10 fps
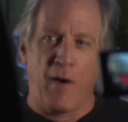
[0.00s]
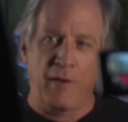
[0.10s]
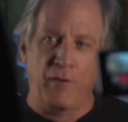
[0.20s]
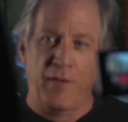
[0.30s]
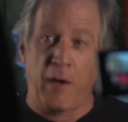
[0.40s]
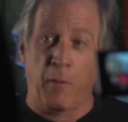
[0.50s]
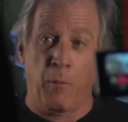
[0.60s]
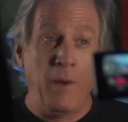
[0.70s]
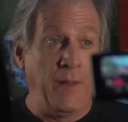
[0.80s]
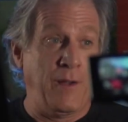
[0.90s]
of artists that are
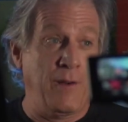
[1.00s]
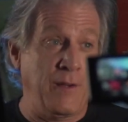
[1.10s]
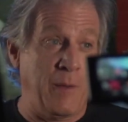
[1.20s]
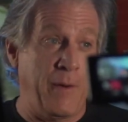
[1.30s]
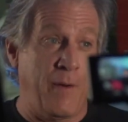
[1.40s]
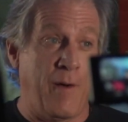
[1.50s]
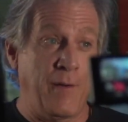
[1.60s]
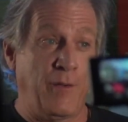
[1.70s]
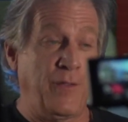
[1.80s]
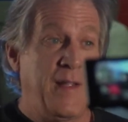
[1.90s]
really good compared to
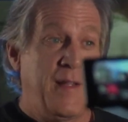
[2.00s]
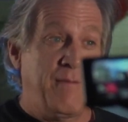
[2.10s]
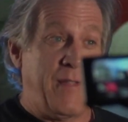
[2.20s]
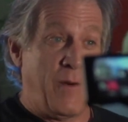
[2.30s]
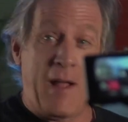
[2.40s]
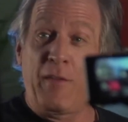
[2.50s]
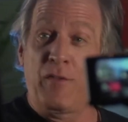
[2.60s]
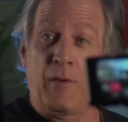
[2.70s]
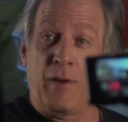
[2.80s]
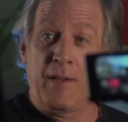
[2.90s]
artists that are
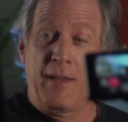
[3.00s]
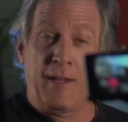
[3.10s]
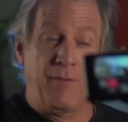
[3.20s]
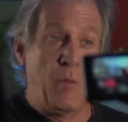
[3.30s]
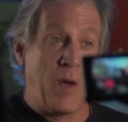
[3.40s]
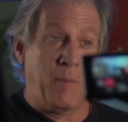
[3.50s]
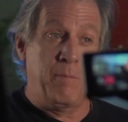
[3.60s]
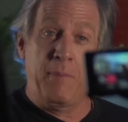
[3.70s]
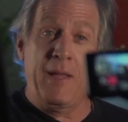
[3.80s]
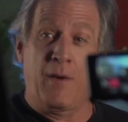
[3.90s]
not so good. And if you want
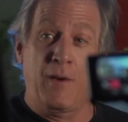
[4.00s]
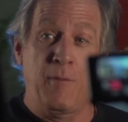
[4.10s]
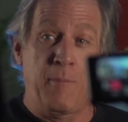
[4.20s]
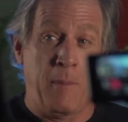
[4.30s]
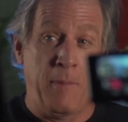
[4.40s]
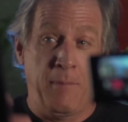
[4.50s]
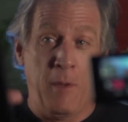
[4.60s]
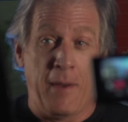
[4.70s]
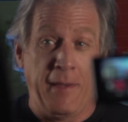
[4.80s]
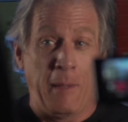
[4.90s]
to be there, you
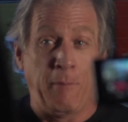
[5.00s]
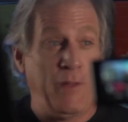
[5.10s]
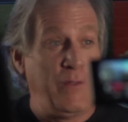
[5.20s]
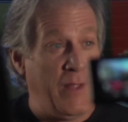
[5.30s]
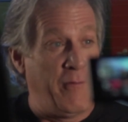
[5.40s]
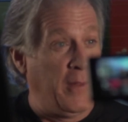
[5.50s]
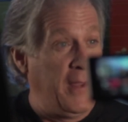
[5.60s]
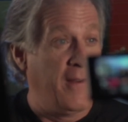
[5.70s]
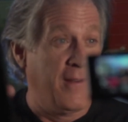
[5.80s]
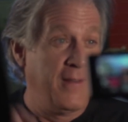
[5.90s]
better get up to this level
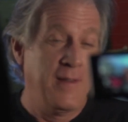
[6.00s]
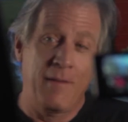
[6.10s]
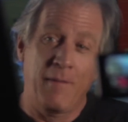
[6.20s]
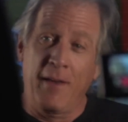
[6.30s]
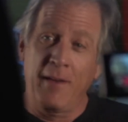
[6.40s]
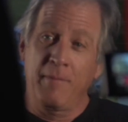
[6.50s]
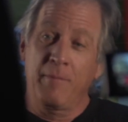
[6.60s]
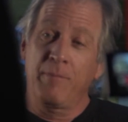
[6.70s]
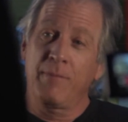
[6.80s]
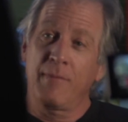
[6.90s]
here. Right.
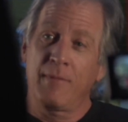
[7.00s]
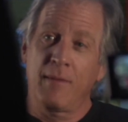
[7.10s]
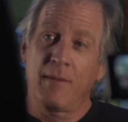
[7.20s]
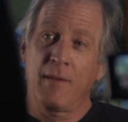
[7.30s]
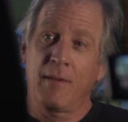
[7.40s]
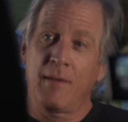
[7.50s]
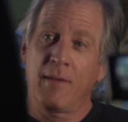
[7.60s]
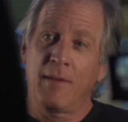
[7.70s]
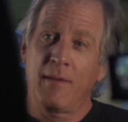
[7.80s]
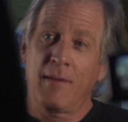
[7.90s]
Ron, we don't let anyone
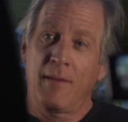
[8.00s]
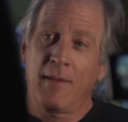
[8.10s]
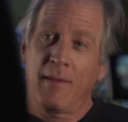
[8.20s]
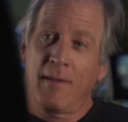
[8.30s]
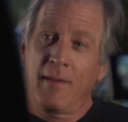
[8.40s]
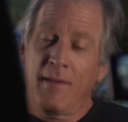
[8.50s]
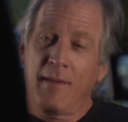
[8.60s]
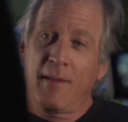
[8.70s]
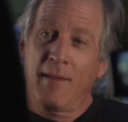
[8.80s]
get out of this van without giving